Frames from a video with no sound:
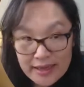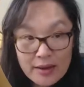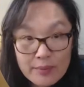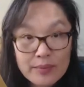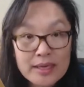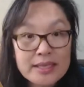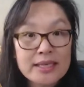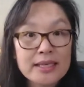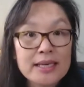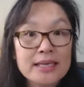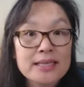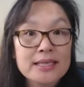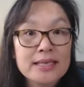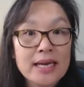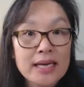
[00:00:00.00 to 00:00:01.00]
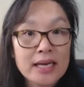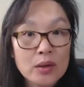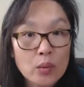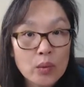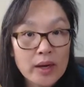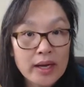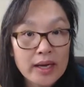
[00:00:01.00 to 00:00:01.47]
That means it gets taken
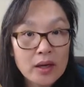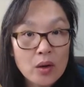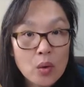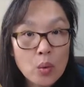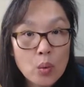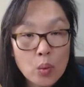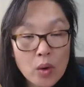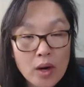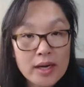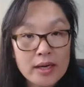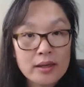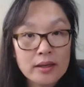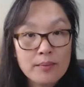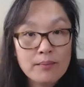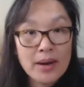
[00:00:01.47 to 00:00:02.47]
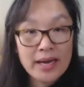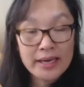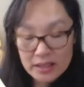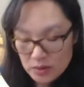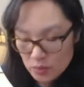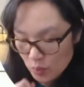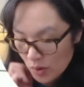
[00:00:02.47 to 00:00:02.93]
away. 1
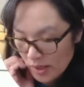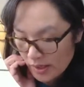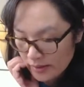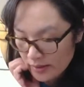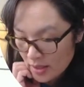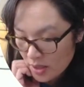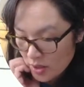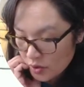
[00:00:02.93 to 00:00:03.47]
minus 1.